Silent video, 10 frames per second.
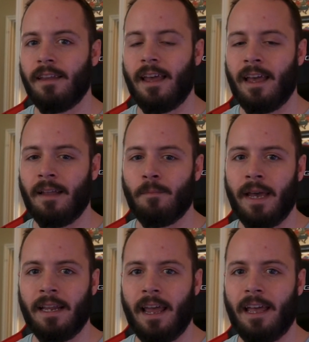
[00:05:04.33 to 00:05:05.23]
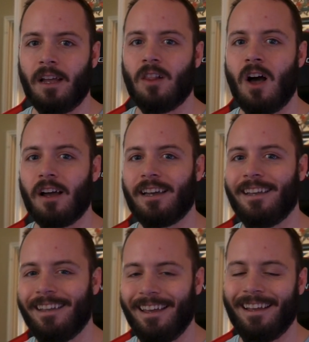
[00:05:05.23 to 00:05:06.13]
and made a Glock
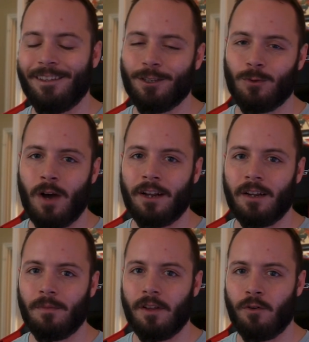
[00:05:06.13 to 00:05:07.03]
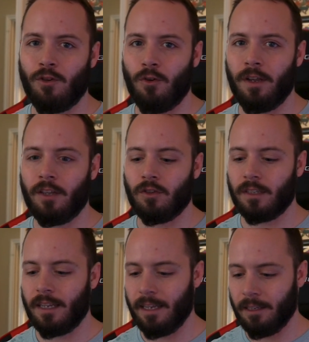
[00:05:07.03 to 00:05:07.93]
and just wound up, shooting, and
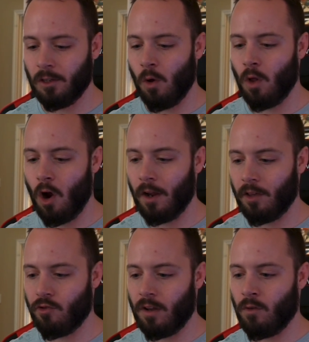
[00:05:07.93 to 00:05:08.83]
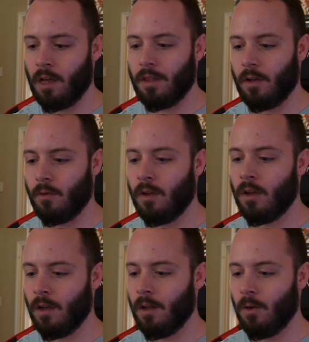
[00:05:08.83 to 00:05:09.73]
just his whole arc in general, I think,
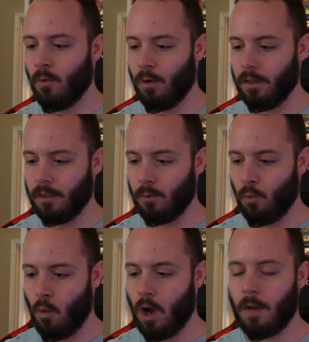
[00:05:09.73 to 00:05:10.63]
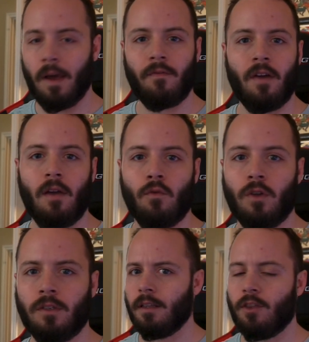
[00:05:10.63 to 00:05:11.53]
was one of my
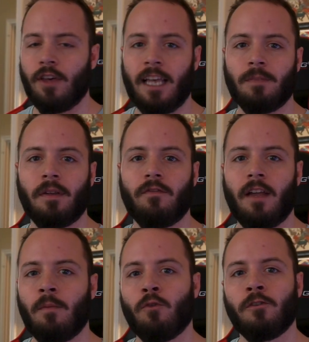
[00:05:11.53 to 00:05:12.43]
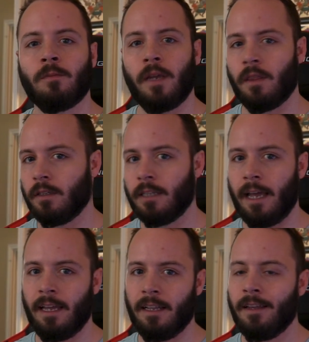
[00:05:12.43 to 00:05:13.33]
favorites. Jasmine flamesworth being the
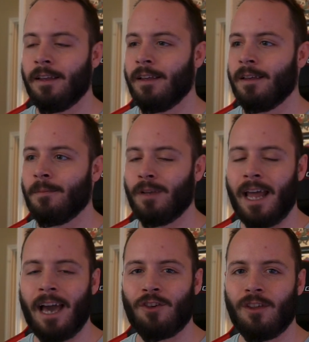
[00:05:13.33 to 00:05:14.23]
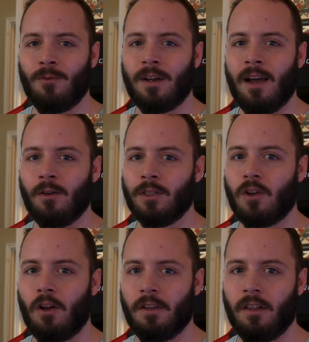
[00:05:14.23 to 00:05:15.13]
second. But actually, when I was
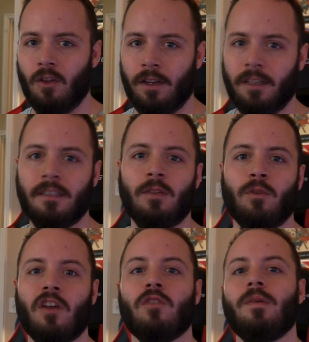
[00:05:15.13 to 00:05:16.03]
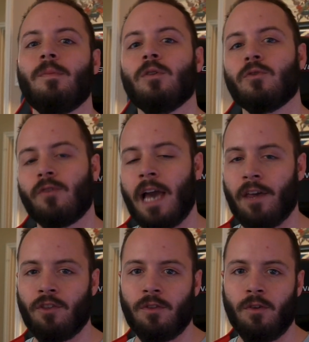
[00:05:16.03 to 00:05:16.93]
starting to look and see what other people's
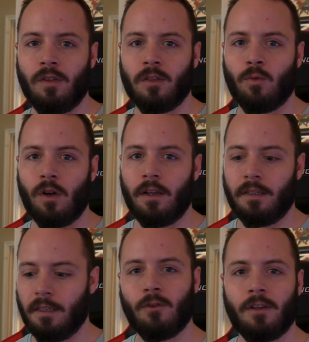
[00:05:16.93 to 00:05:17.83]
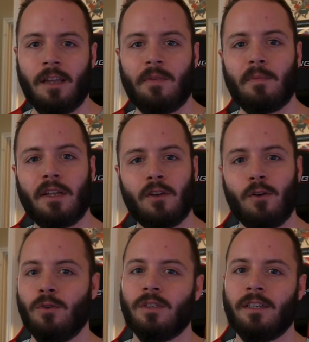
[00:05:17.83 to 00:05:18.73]
reaction to this was and dipping my
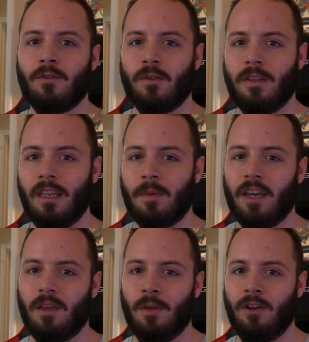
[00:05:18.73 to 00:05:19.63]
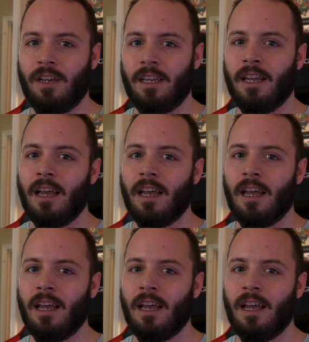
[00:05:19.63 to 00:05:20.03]
toes into the TBATE community,